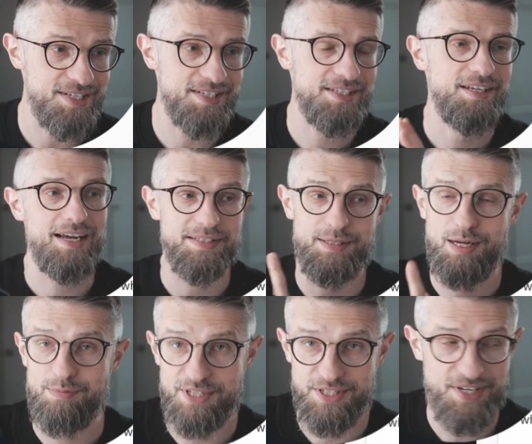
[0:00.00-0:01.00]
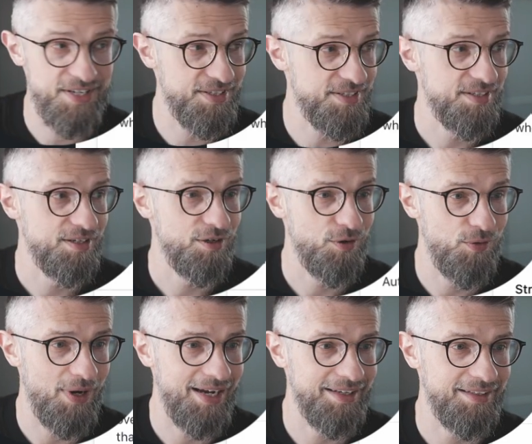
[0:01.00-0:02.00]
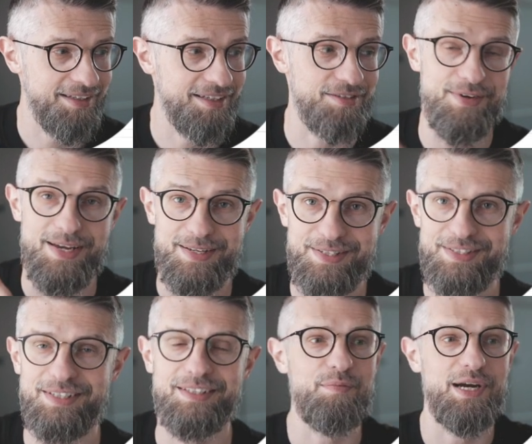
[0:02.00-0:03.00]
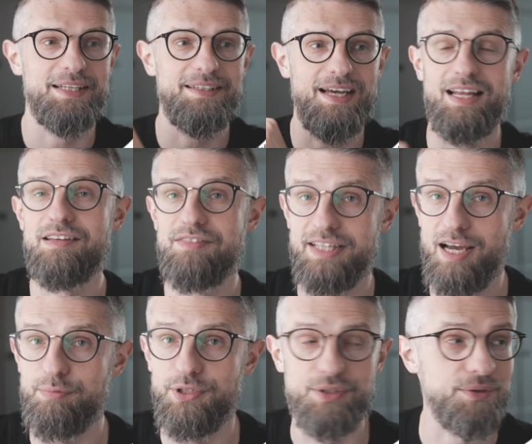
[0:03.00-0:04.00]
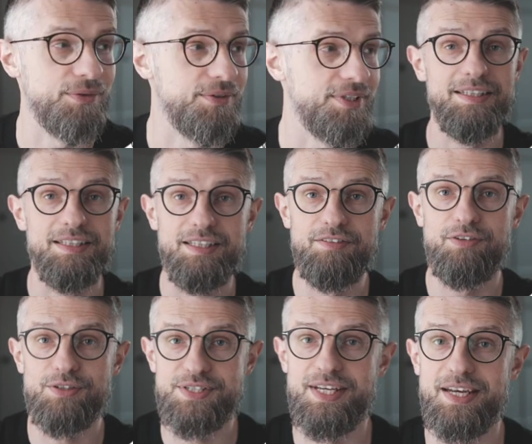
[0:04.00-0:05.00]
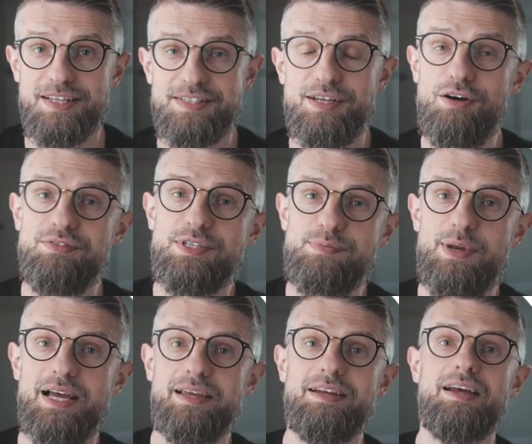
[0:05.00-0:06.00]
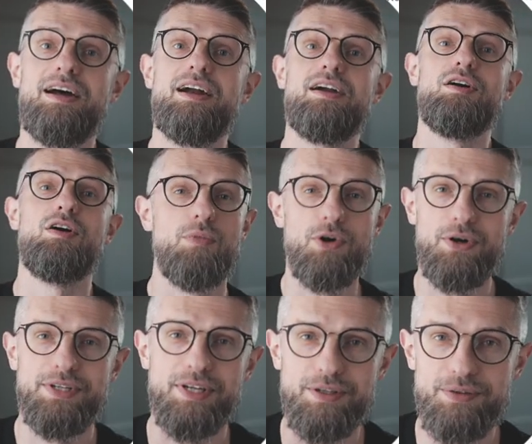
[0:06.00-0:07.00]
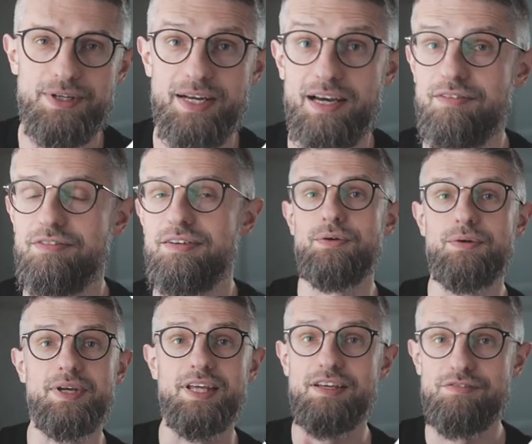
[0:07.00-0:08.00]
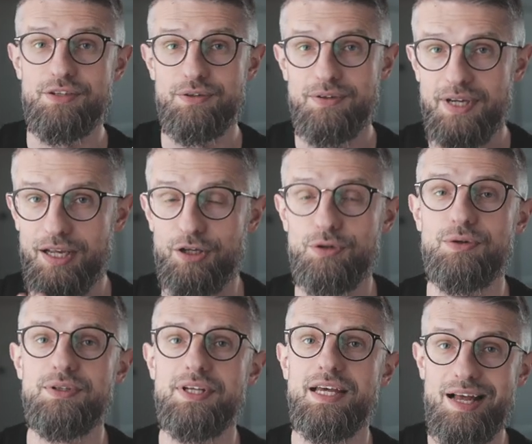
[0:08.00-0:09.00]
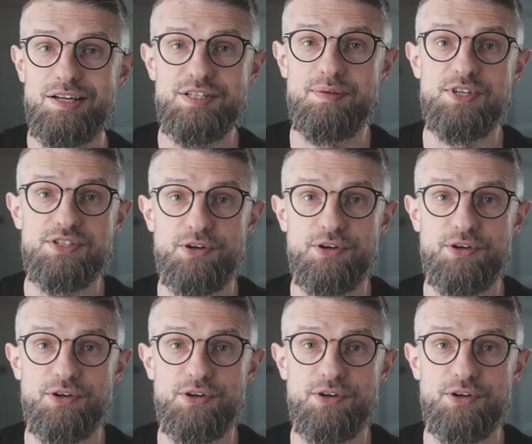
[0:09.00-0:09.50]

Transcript: is, as the name suggests, quite advanced, but I leave it up to you. The default settings of this plugin are more than good enough to give you a good LCP